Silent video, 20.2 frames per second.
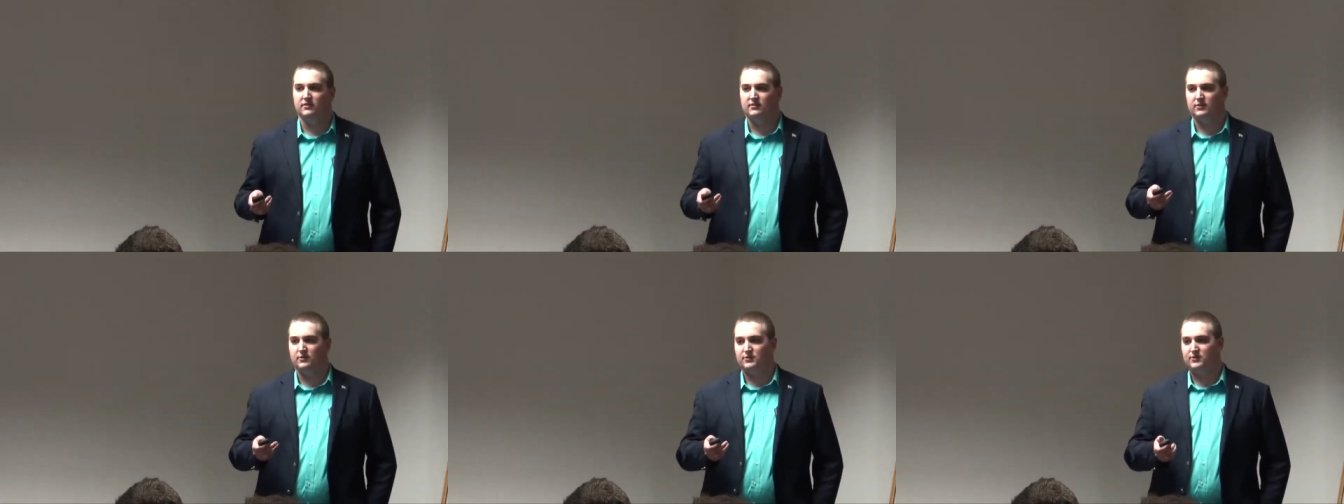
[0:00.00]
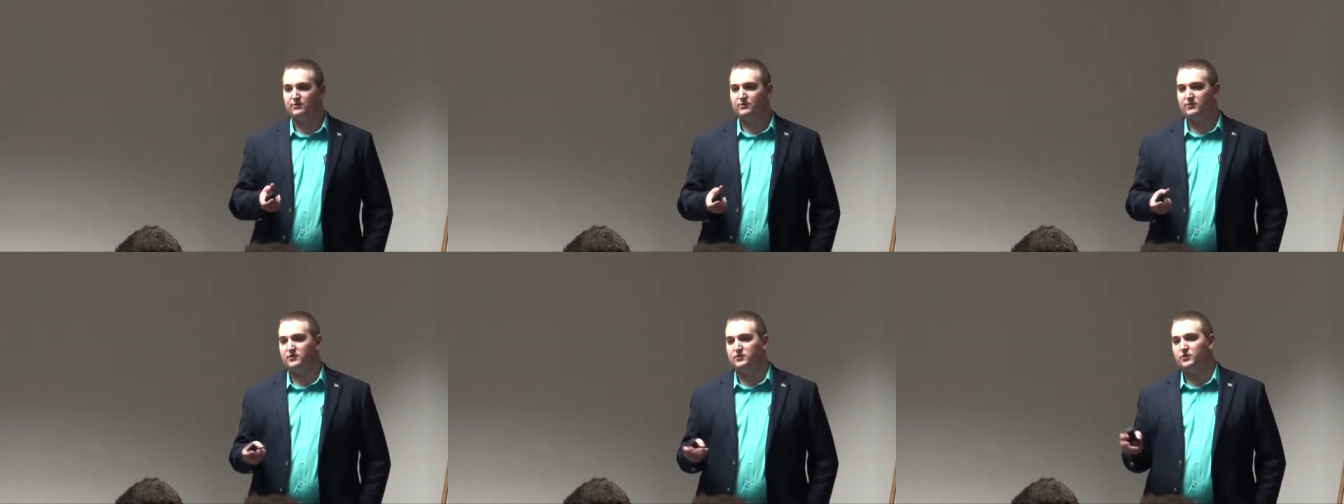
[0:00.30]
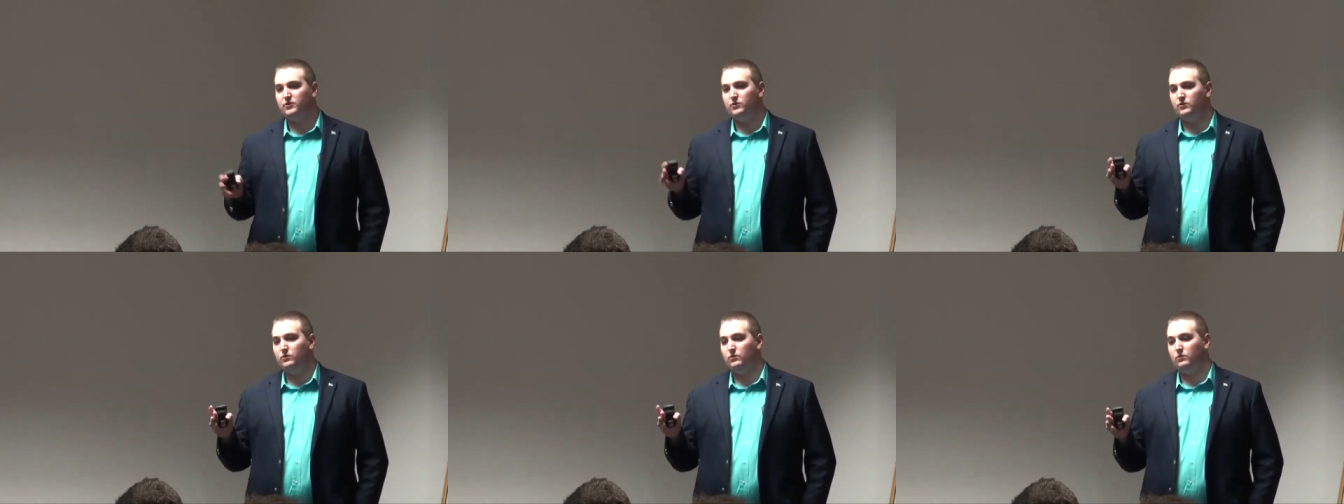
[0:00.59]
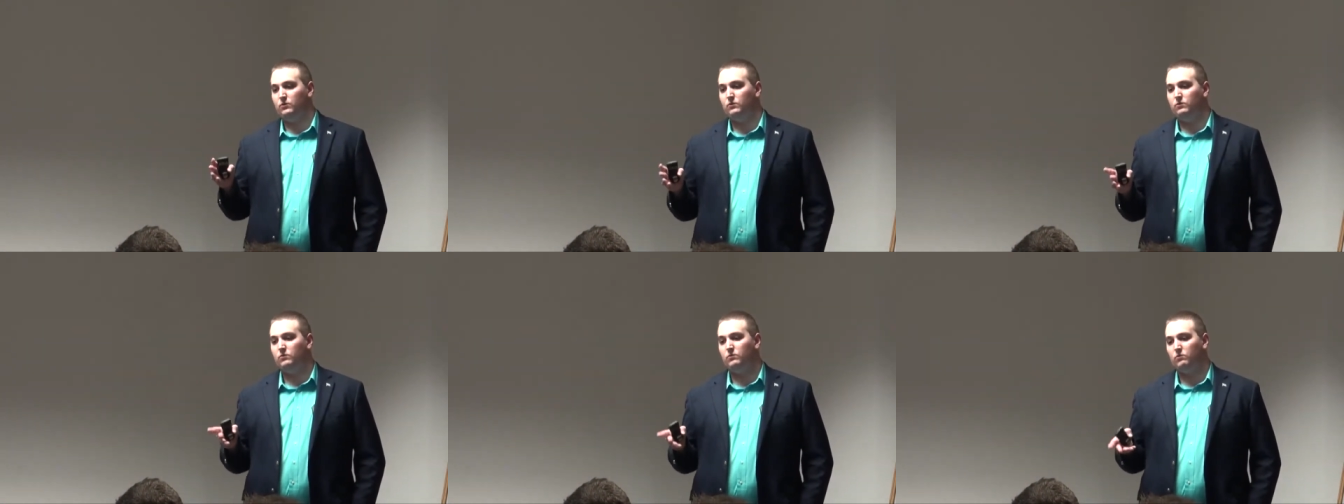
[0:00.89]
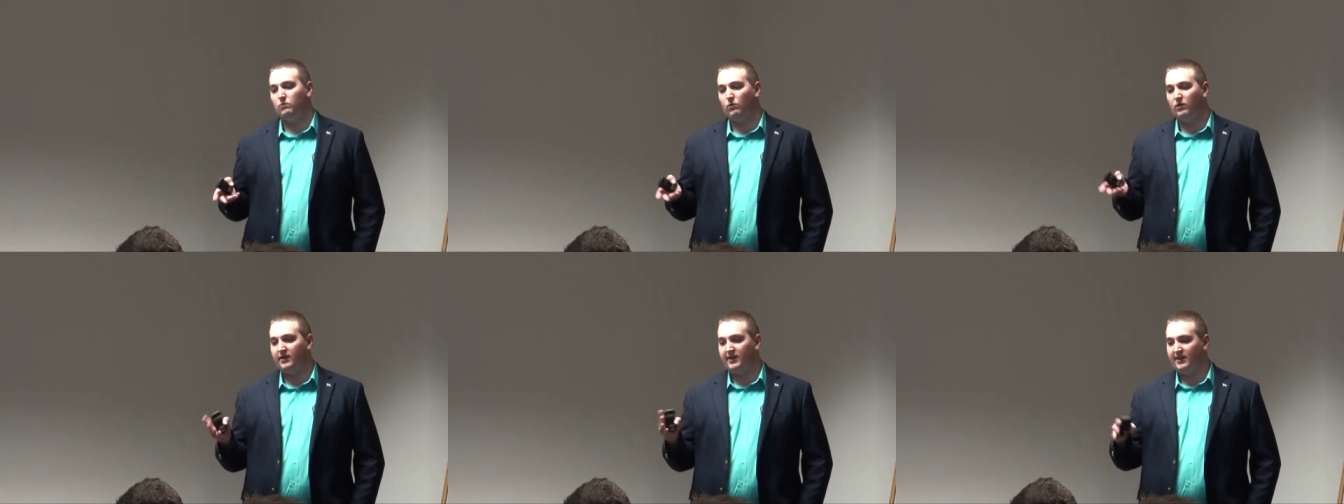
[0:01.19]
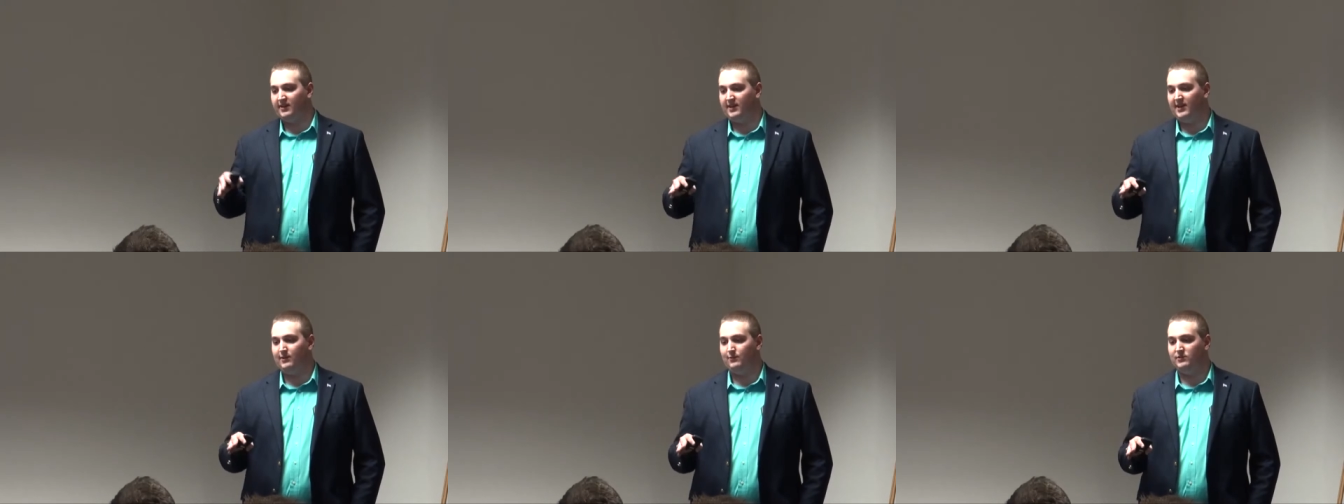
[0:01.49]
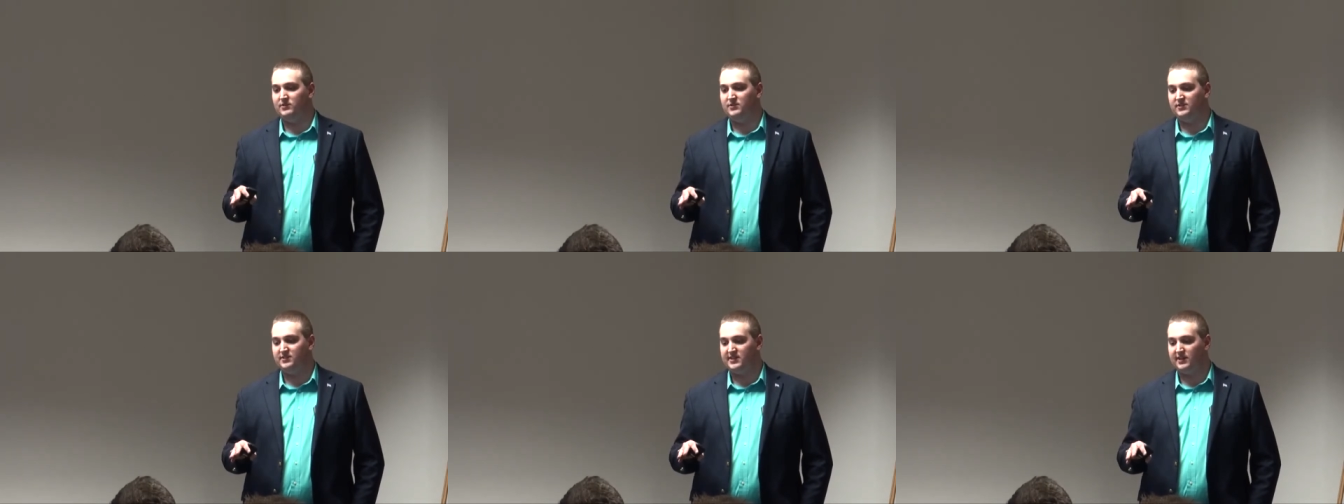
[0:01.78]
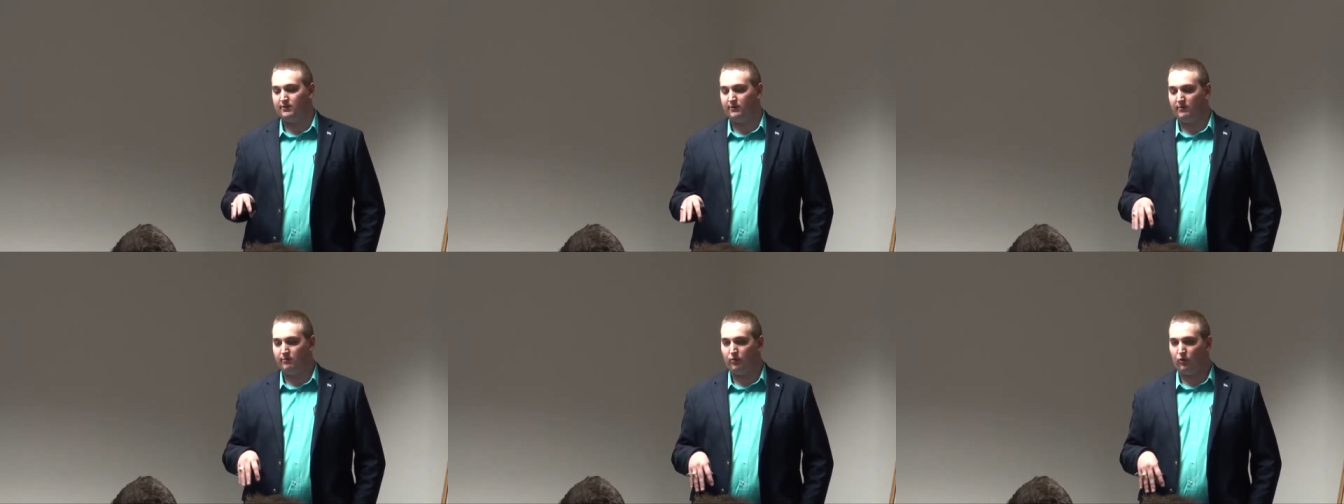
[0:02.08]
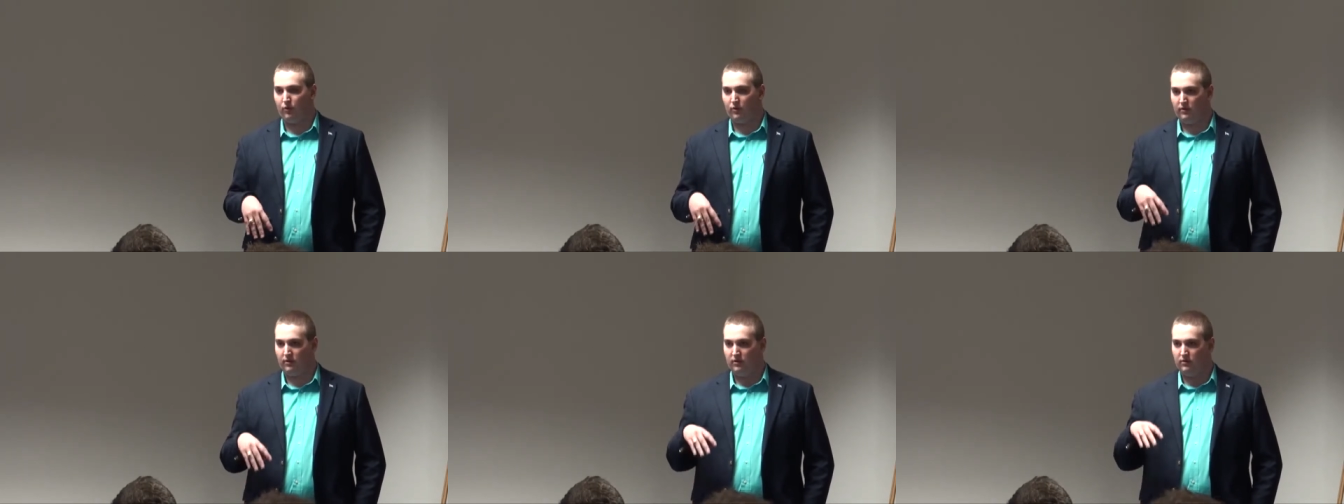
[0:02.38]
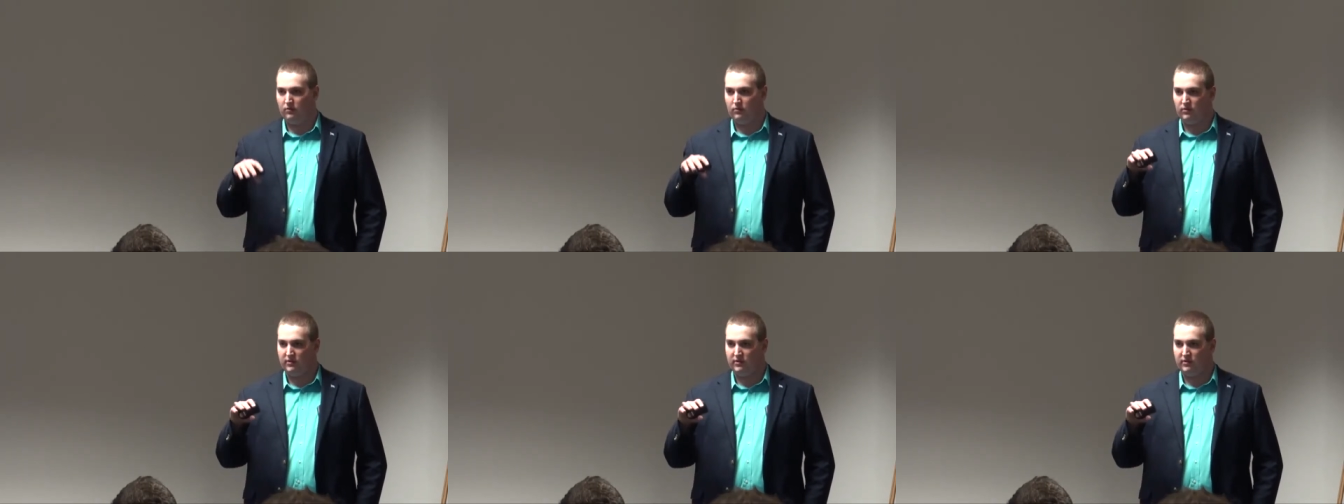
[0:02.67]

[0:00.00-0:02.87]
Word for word: Uh, those are the two working languages that are important